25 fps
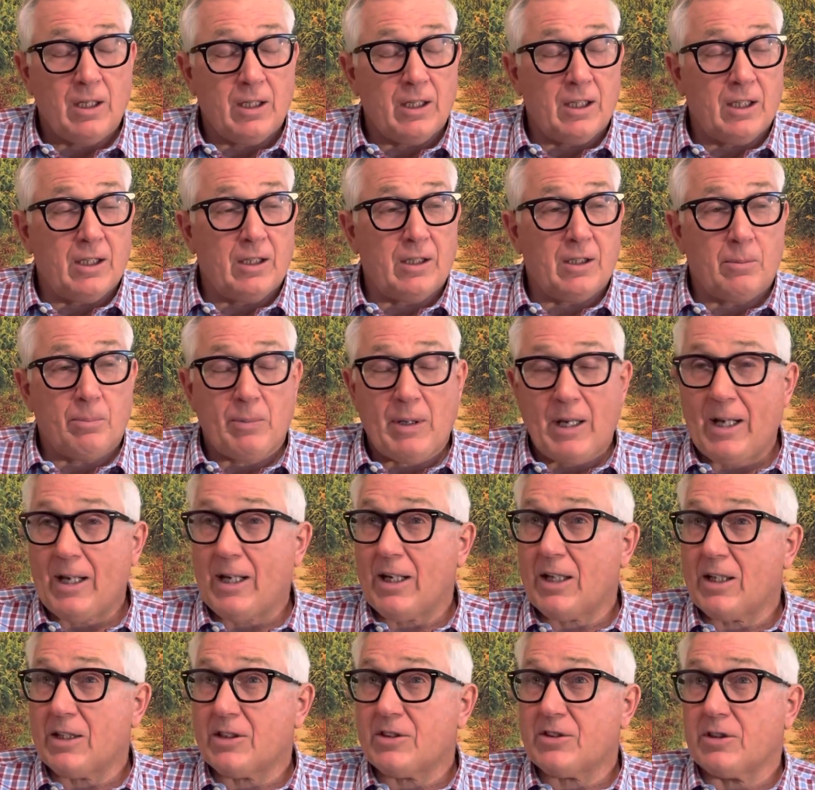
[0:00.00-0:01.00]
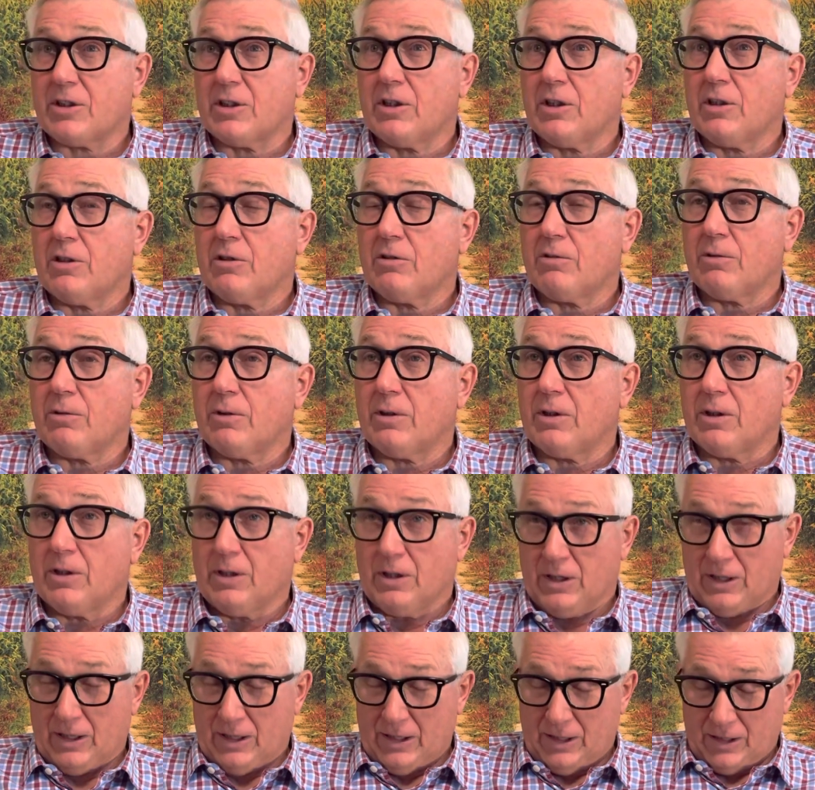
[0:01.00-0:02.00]
In the past and in the
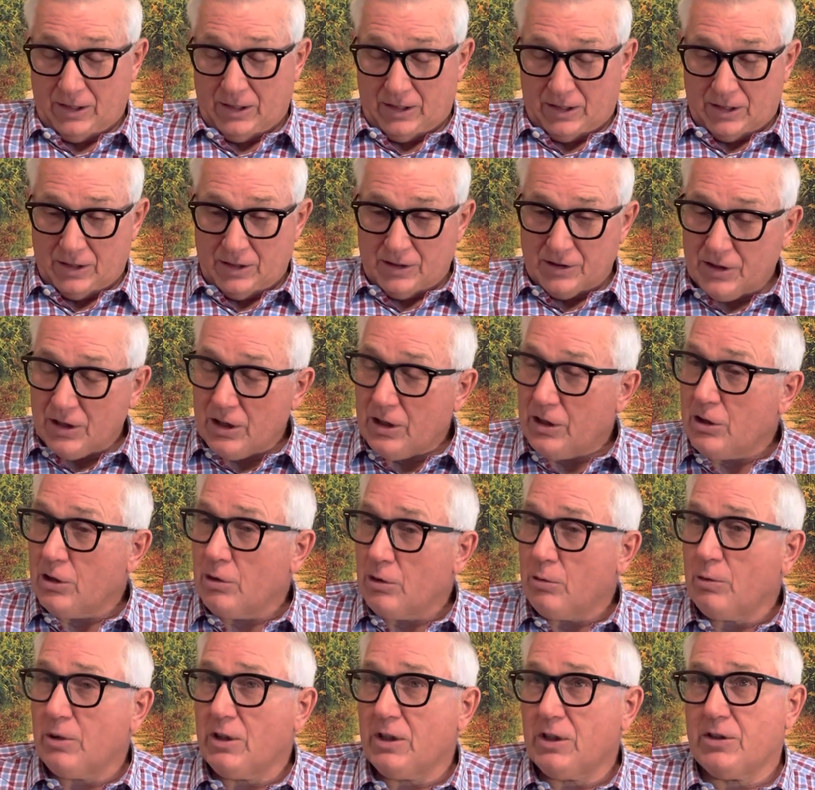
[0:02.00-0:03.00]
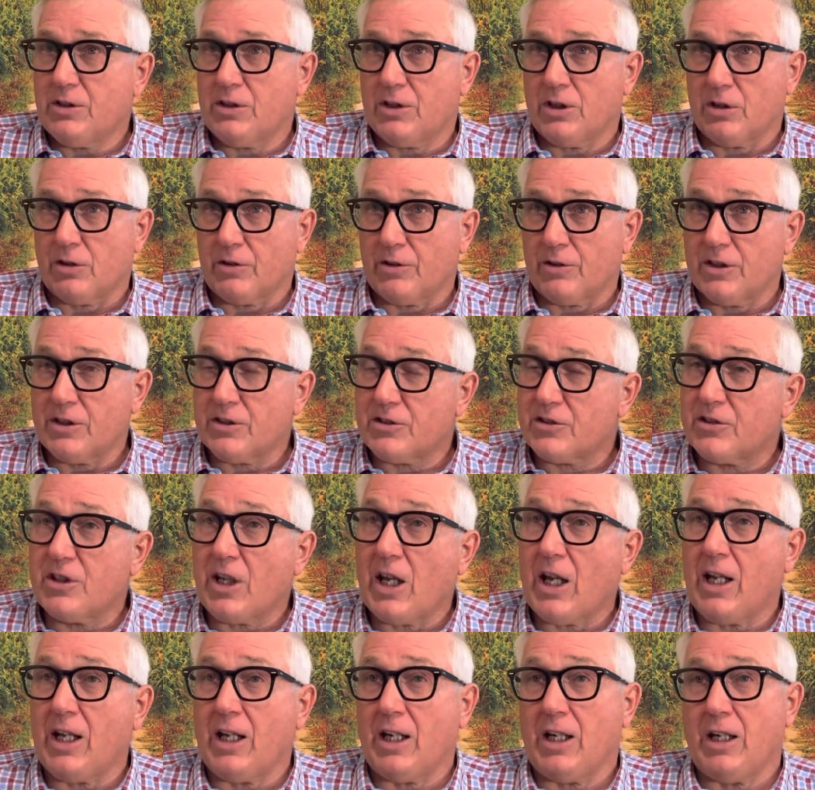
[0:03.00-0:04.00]
and continuing till this
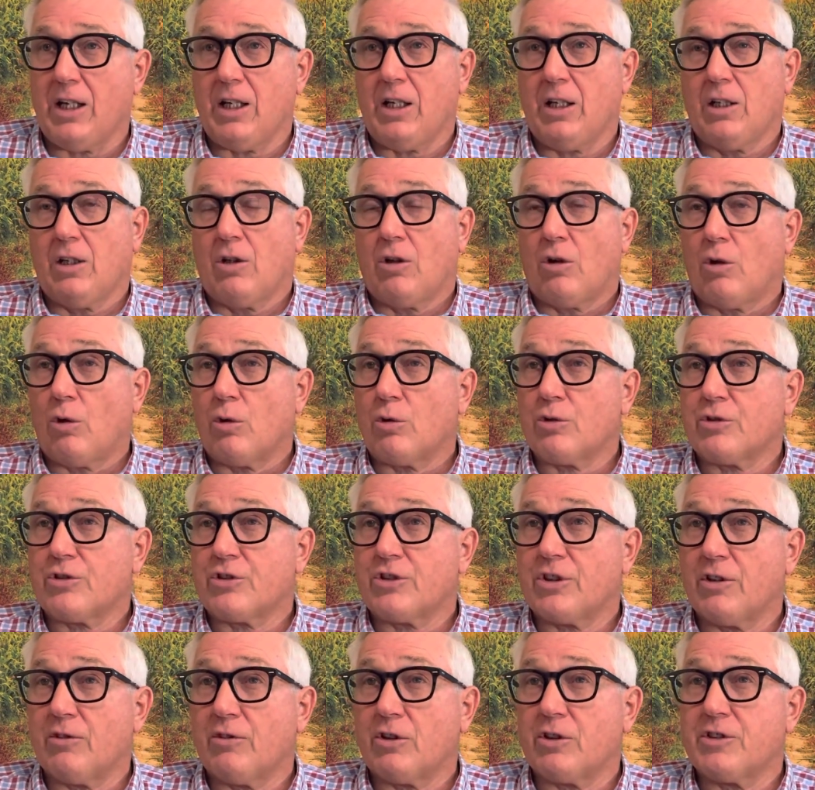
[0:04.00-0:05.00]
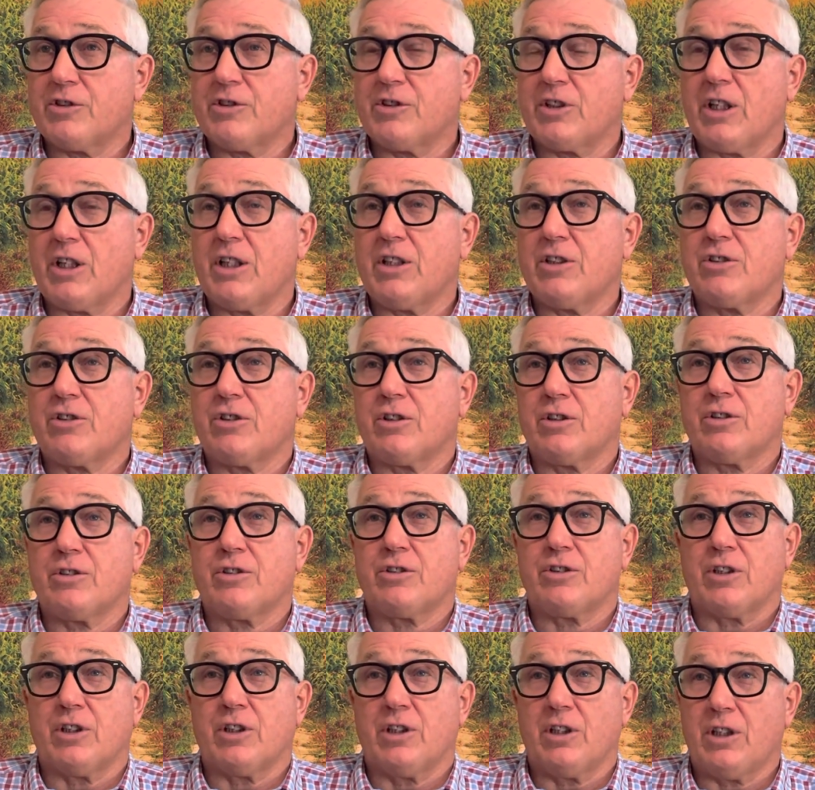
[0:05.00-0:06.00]
day, whole
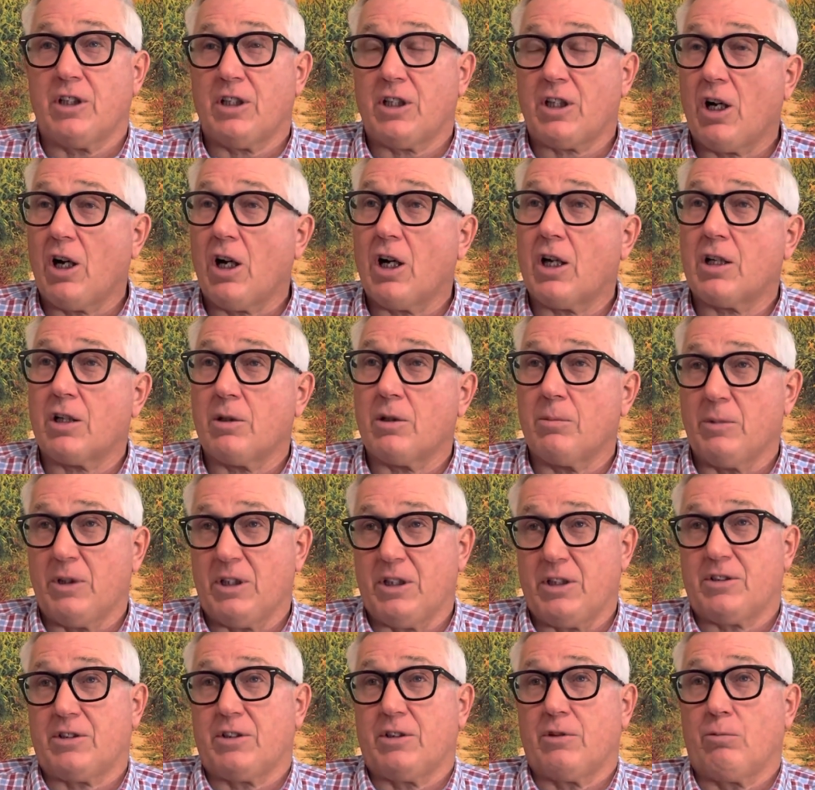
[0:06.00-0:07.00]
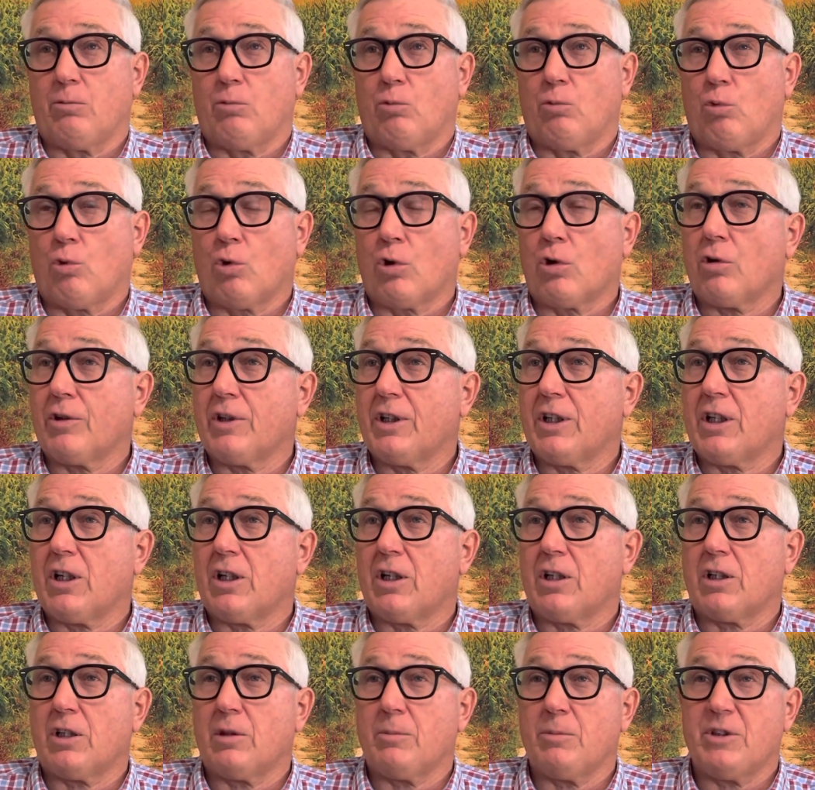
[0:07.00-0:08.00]
civilizations and economies, and world
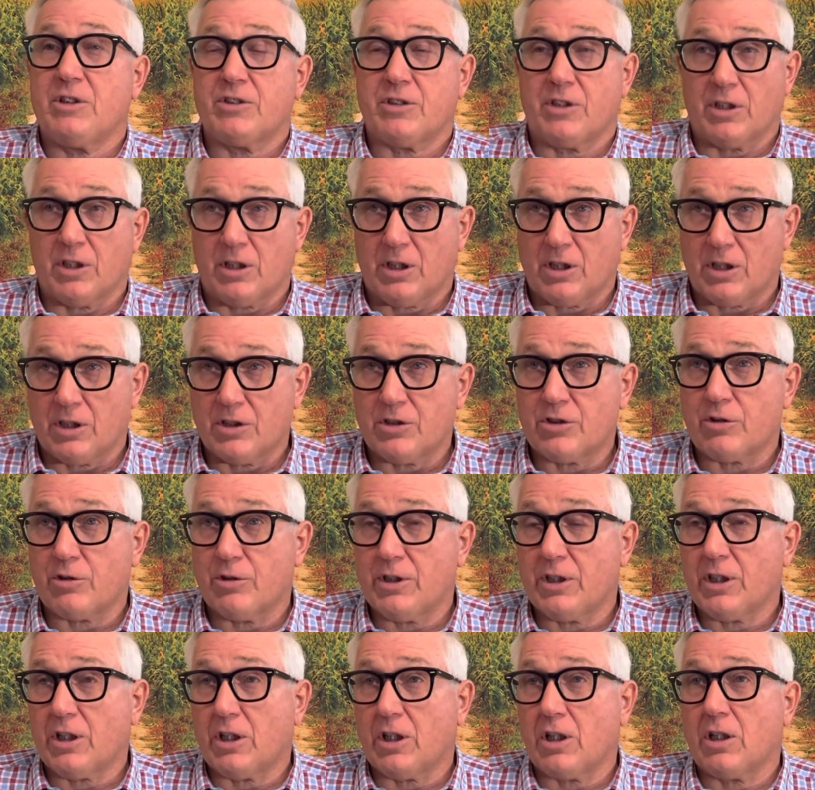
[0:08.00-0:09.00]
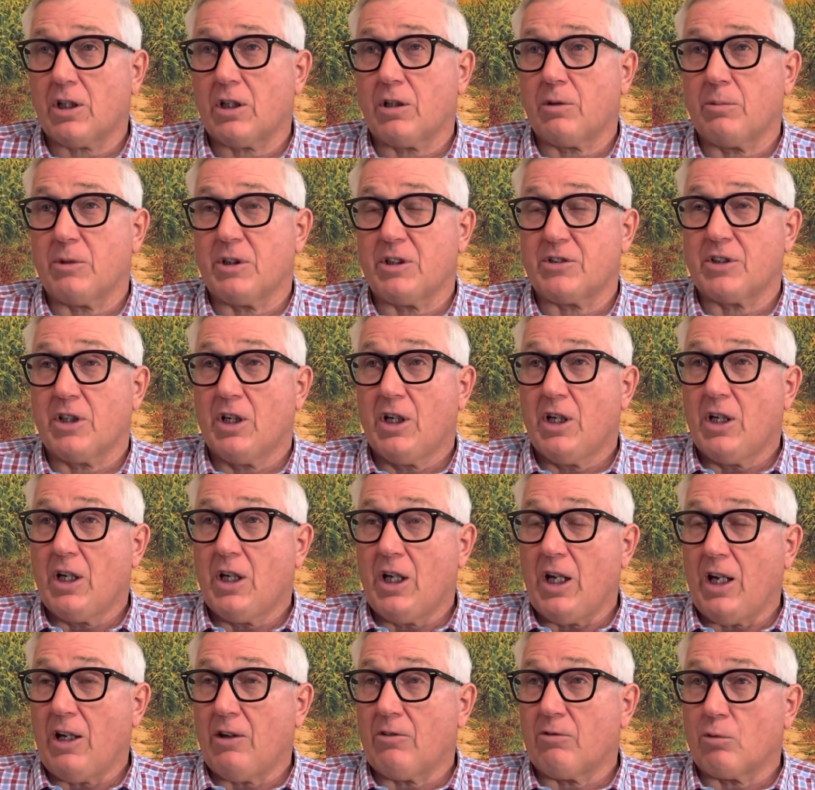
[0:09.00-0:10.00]
economies and country economies
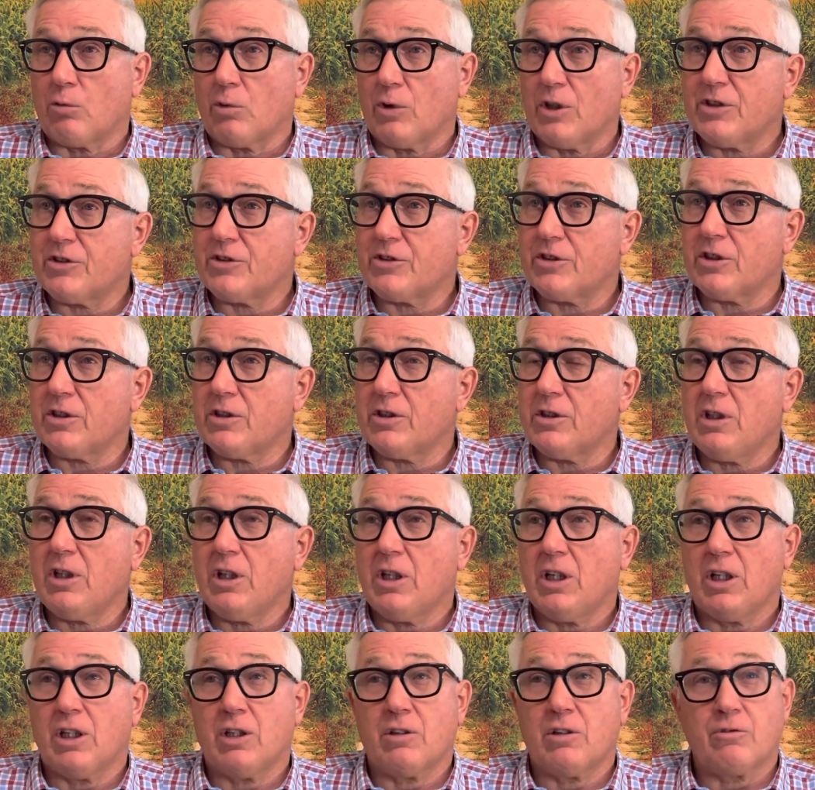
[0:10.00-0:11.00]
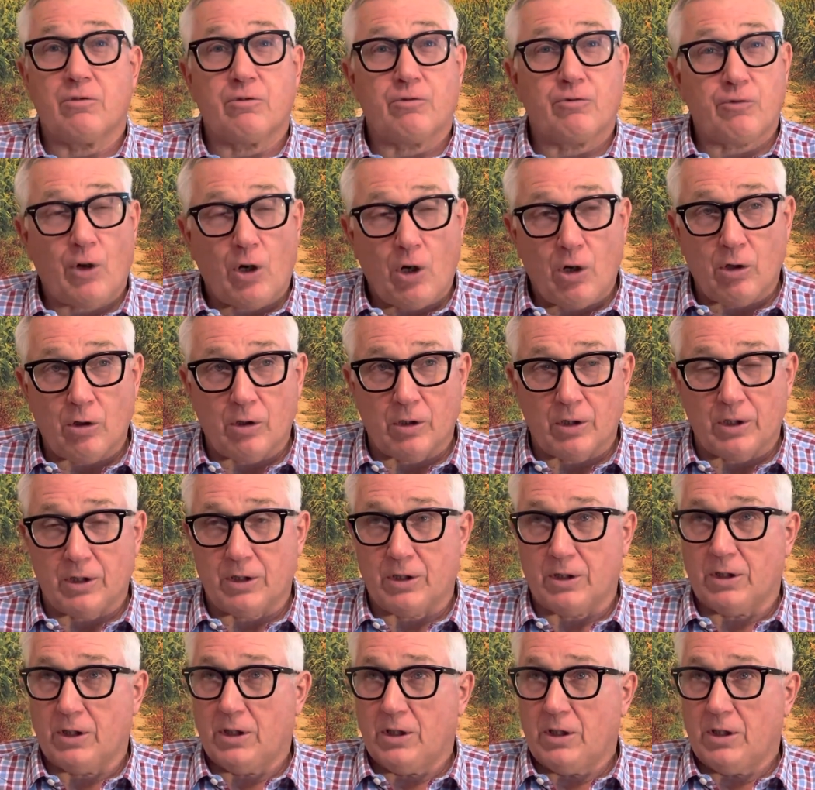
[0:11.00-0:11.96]
have risen and fallen